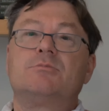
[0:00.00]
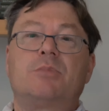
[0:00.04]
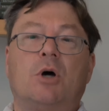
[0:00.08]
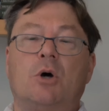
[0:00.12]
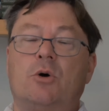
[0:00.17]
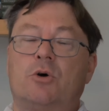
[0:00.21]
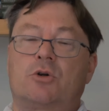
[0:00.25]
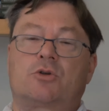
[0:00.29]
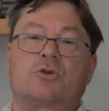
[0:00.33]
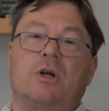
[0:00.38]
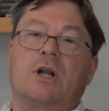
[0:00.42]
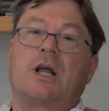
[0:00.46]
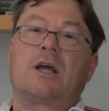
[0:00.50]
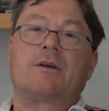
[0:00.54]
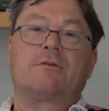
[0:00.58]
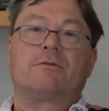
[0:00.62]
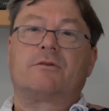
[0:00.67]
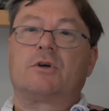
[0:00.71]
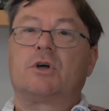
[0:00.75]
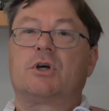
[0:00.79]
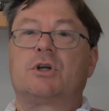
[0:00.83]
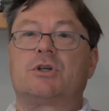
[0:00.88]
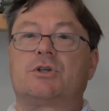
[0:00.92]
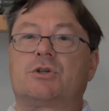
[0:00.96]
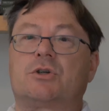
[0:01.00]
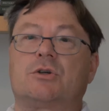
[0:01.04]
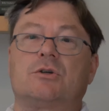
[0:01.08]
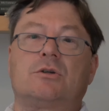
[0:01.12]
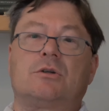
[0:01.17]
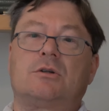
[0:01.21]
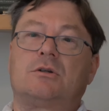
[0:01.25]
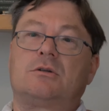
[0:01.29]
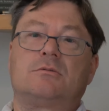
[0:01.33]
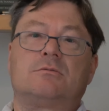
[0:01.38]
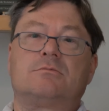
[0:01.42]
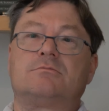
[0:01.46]
poetry like
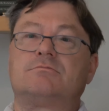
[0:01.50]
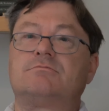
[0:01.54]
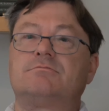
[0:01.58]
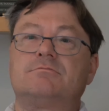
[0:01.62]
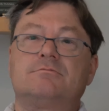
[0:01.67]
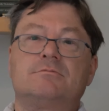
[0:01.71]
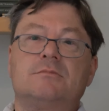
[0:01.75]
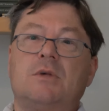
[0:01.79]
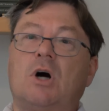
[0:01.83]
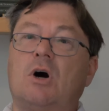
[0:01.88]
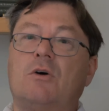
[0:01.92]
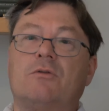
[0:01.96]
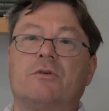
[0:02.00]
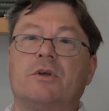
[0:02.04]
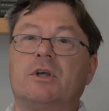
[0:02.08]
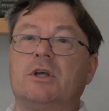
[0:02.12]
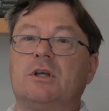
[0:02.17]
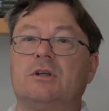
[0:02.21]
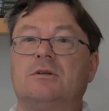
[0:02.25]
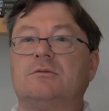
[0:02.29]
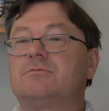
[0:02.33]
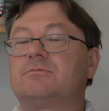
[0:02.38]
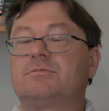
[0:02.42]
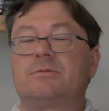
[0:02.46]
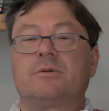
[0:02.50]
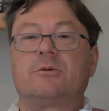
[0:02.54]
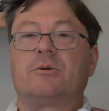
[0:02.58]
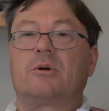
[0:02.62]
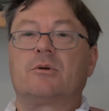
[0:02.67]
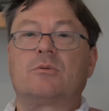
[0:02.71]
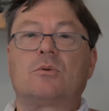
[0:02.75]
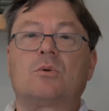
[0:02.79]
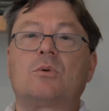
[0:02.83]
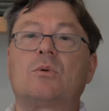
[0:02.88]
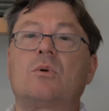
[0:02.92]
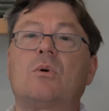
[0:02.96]
Virgil, Ovid,
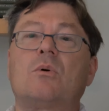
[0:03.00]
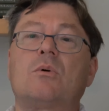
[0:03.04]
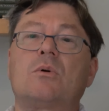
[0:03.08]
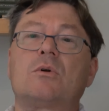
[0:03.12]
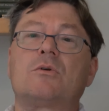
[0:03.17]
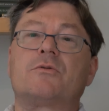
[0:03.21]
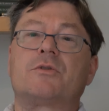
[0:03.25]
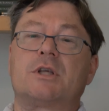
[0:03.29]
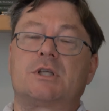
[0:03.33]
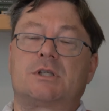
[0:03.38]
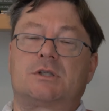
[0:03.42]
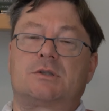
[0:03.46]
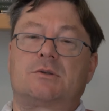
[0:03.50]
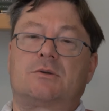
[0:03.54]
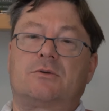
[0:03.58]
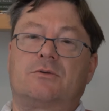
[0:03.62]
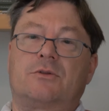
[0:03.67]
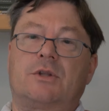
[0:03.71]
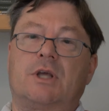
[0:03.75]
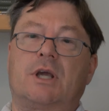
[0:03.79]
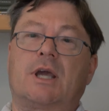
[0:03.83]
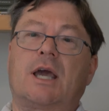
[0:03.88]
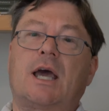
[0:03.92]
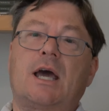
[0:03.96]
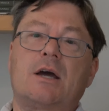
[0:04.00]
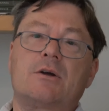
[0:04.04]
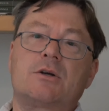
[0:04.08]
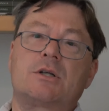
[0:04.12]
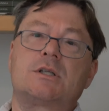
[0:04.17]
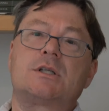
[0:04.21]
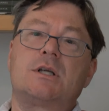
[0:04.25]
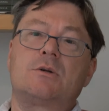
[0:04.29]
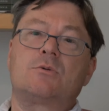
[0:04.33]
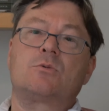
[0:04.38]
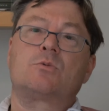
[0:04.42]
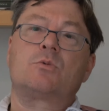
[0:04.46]
all of this sort of thing. How
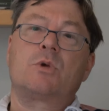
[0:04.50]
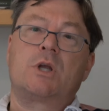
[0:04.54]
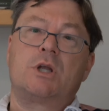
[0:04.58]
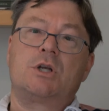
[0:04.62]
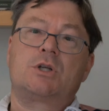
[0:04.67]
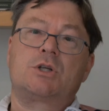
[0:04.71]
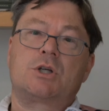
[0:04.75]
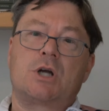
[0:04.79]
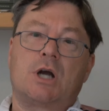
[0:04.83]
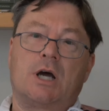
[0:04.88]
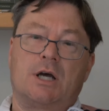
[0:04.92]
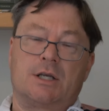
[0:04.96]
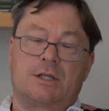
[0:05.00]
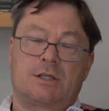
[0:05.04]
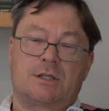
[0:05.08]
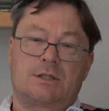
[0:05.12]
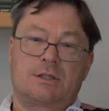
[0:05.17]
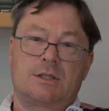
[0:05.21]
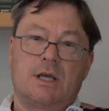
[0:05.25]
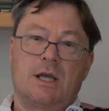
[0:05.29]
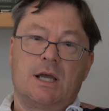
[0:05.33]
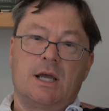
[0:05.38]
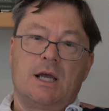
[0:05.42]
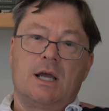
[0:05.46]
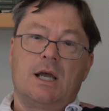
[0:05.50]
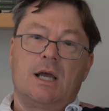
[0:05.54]
does it reach us?